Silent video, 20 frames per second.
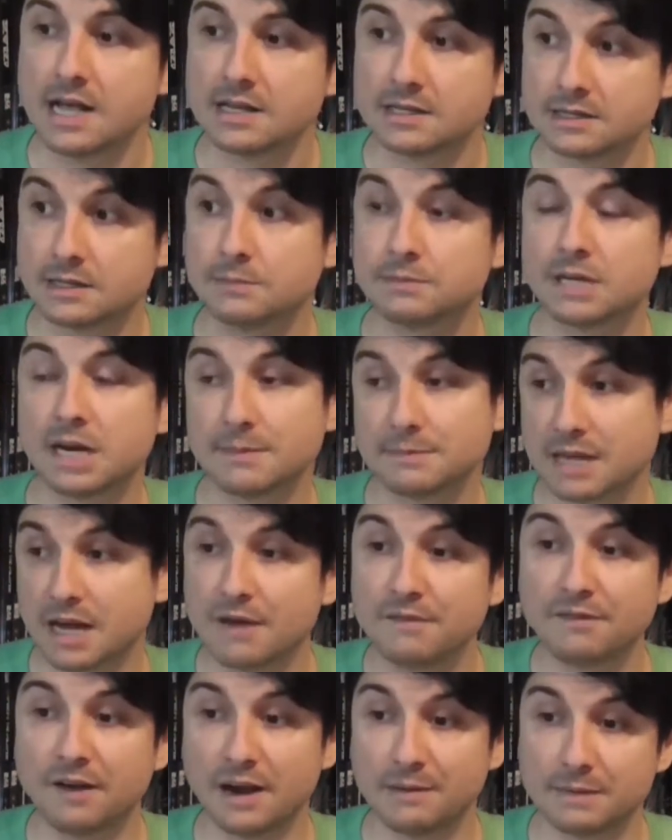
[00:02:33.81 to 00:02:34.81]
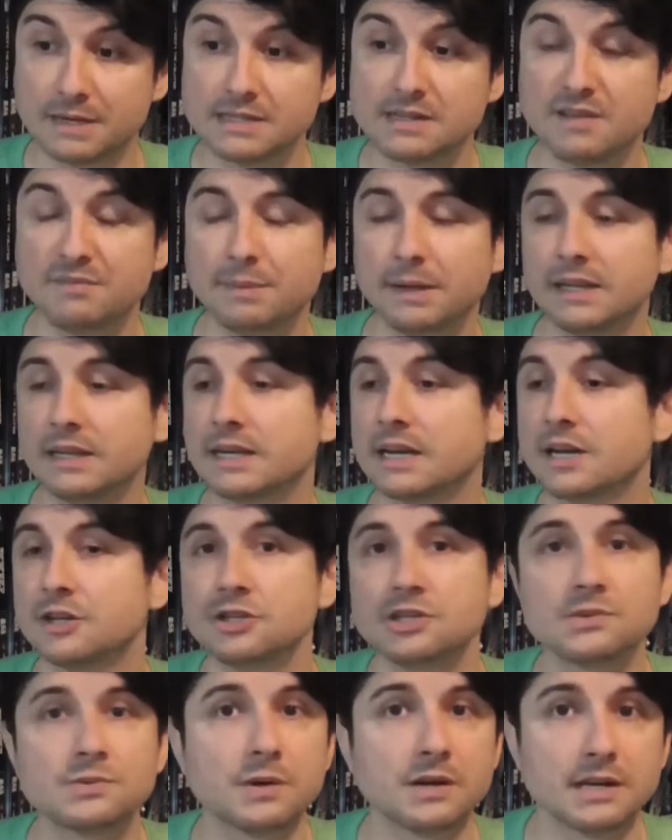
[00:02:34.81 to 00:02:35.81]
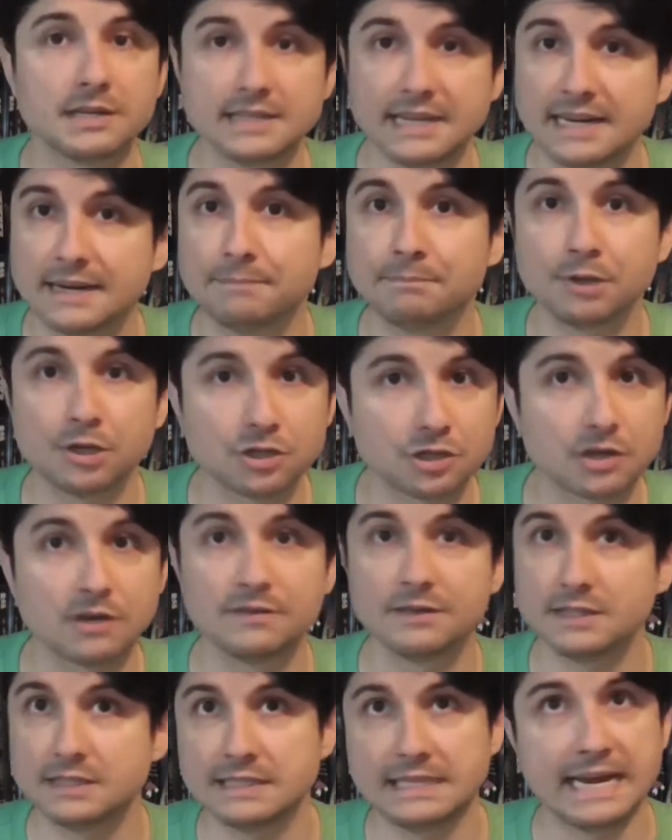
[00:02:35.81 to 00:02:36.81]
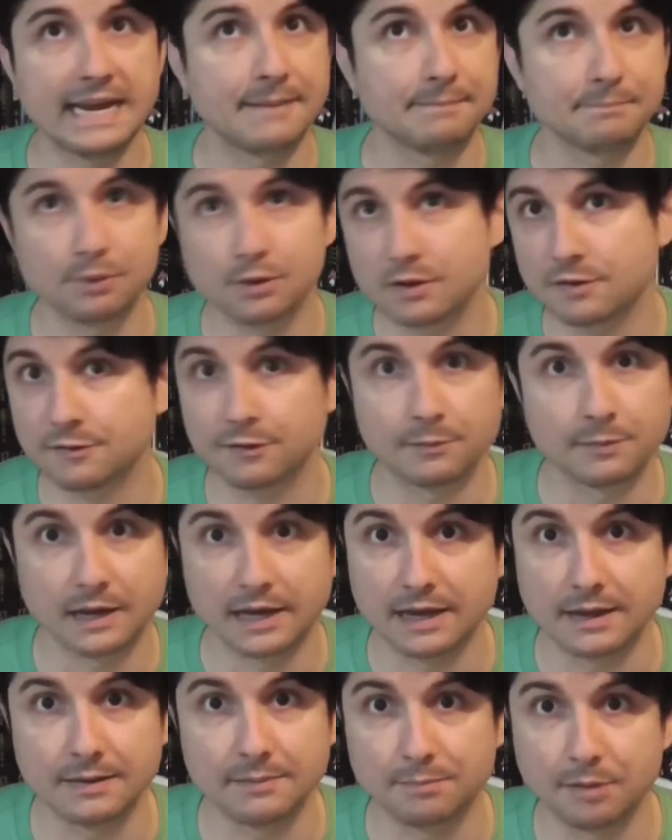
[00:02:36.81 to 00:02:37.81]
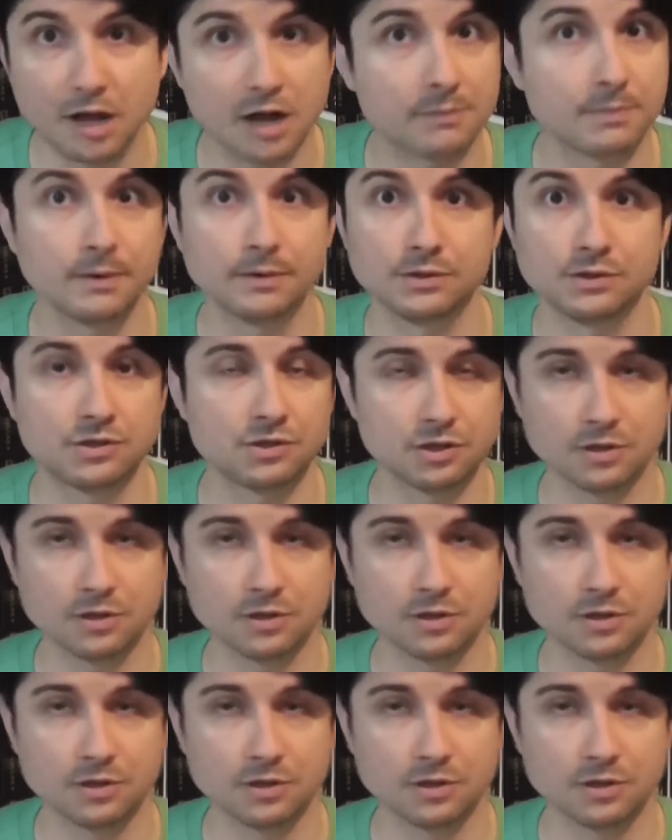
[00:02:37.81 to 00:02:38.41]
sometimes I find myself being like, I just want a damn picture of this damn book for my blog post.